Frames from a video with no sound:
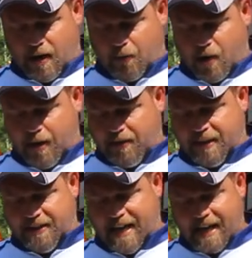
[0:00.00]
running the
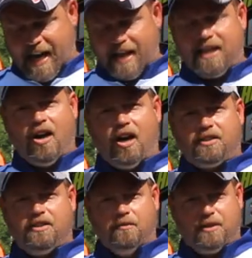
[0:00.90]
Deadeye
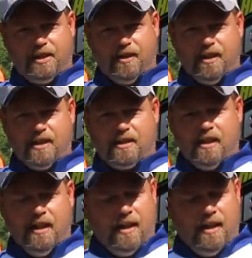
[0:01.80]
Custom Series.